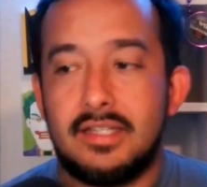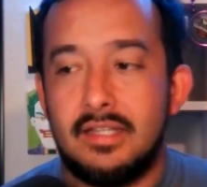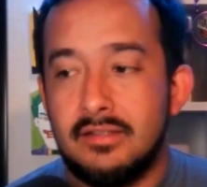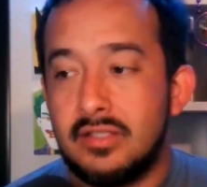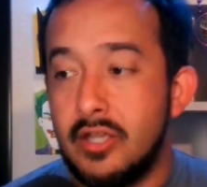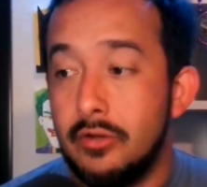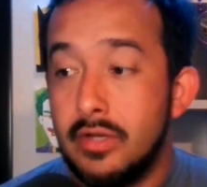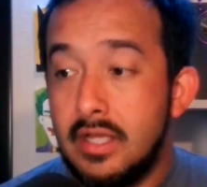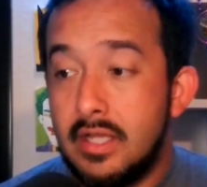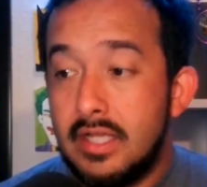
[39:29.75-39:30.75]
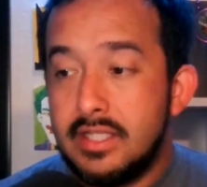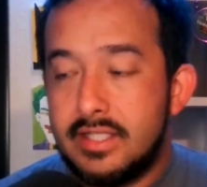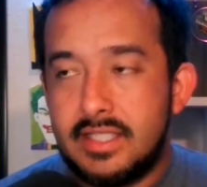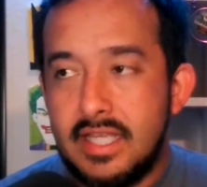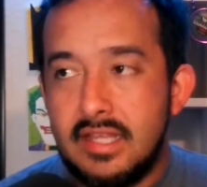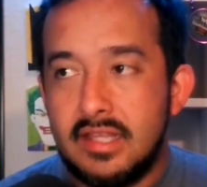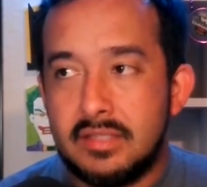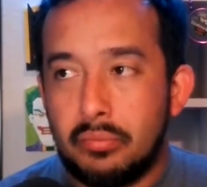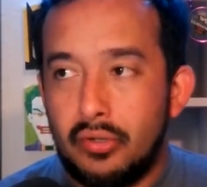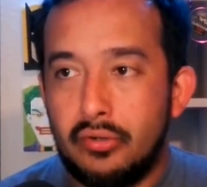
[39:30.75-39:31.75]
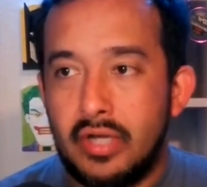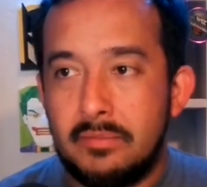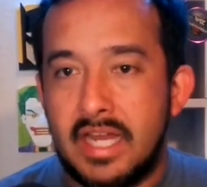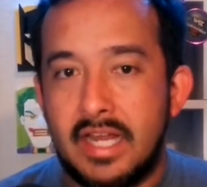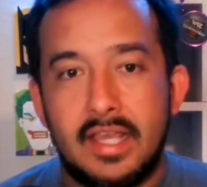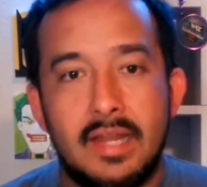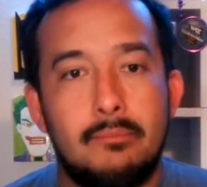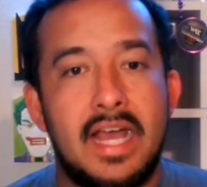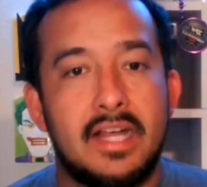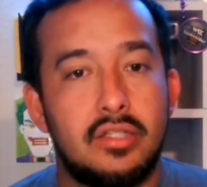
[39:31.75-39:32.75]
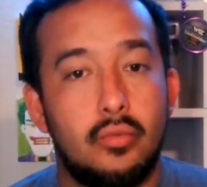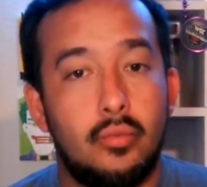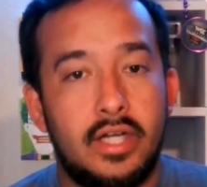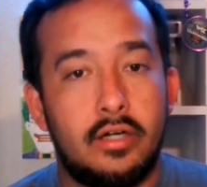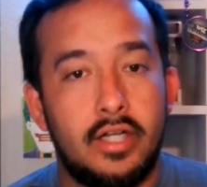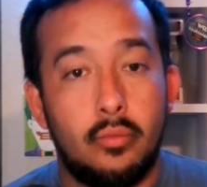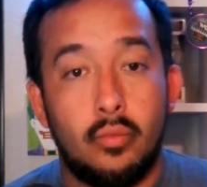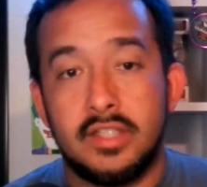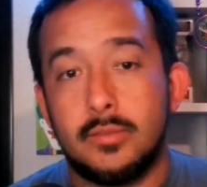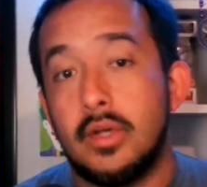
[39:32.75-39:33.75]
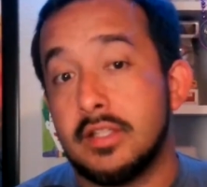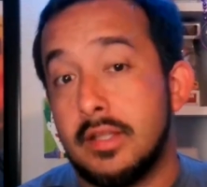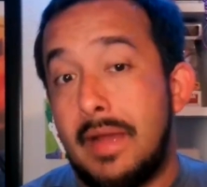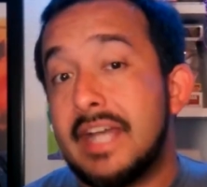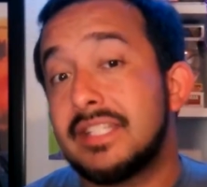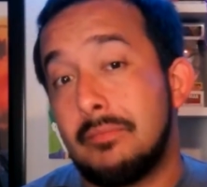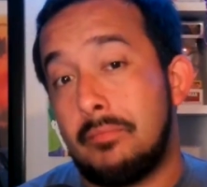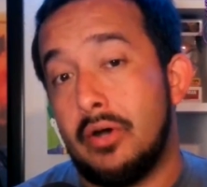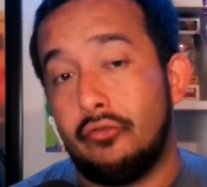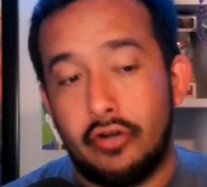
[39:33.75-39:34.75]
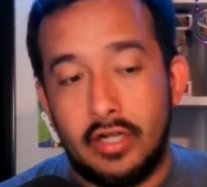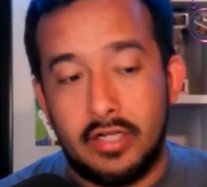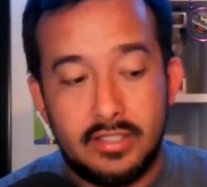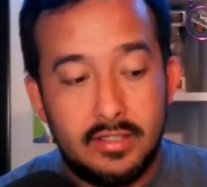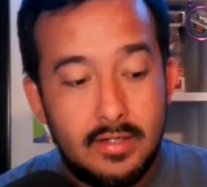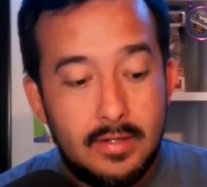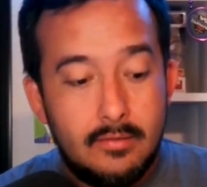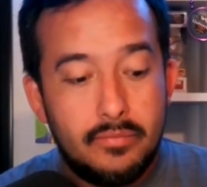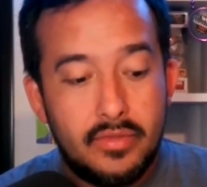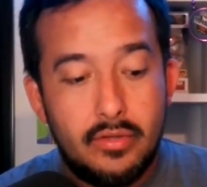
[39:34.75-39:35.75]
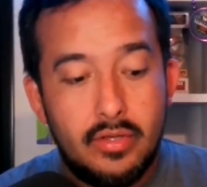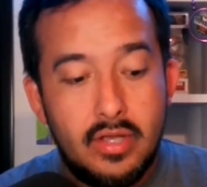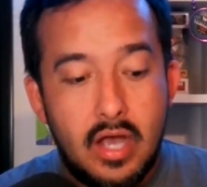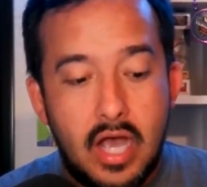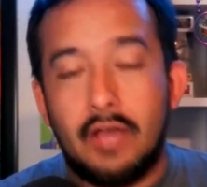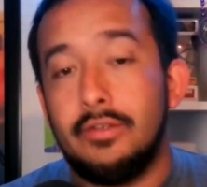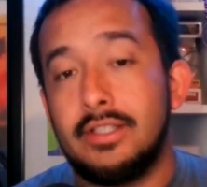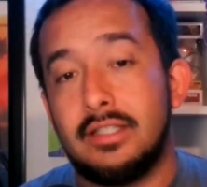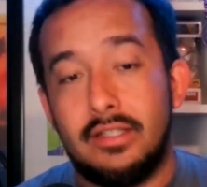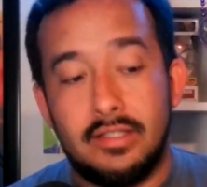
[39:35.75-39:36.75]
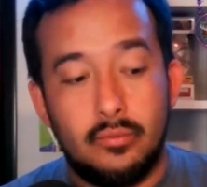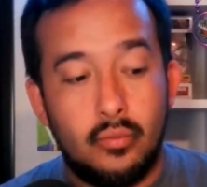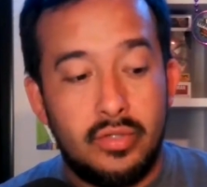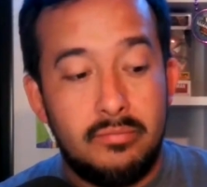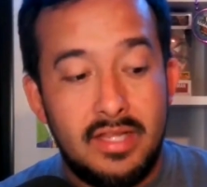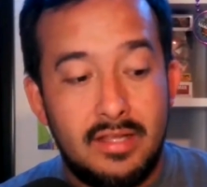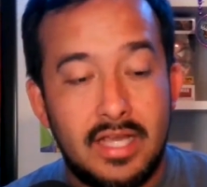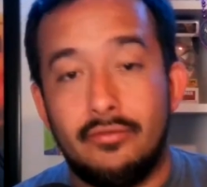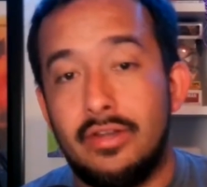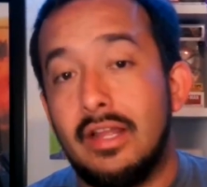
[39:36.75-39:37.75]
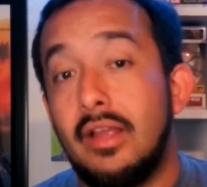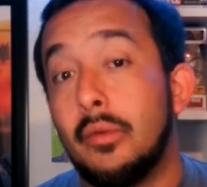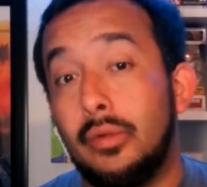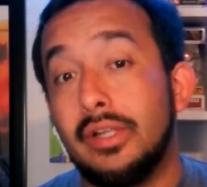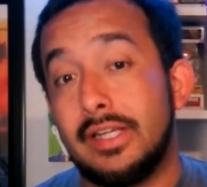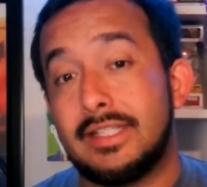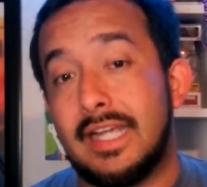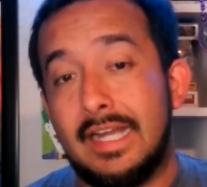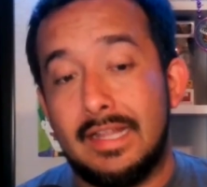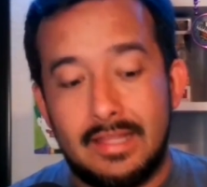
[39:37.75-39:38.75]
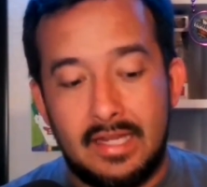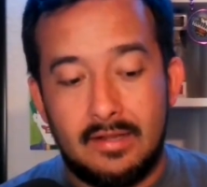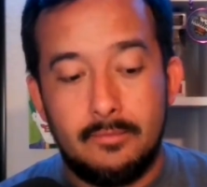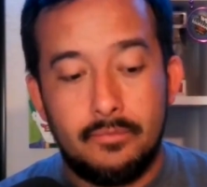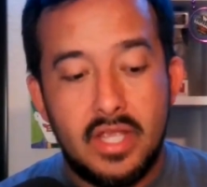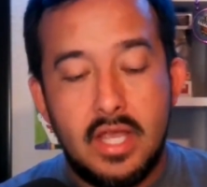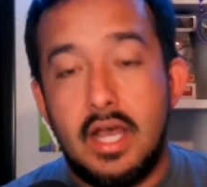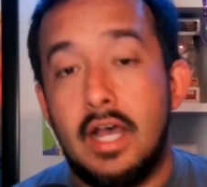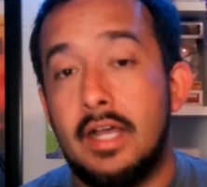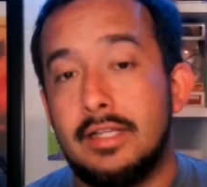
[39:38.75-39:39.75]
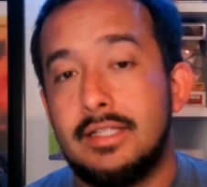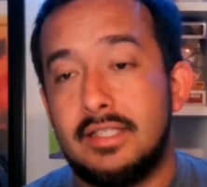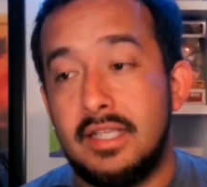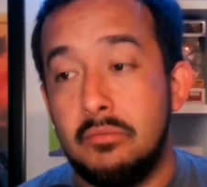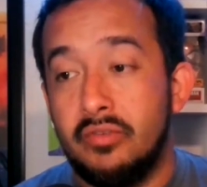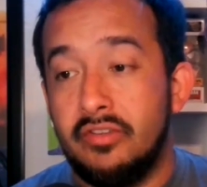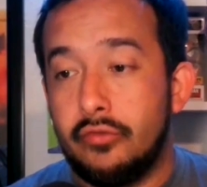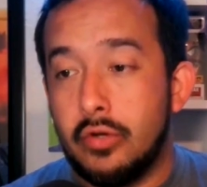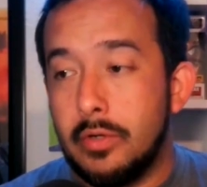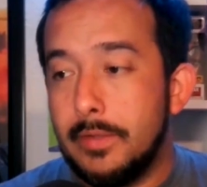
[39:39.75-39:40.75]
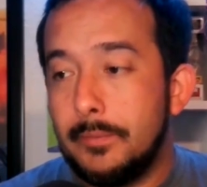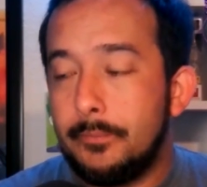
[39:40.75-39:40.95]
And so seeing this program kind of get back to where it once was on the basketball front, obviously would be kind of a really exciting thing to see moving forward.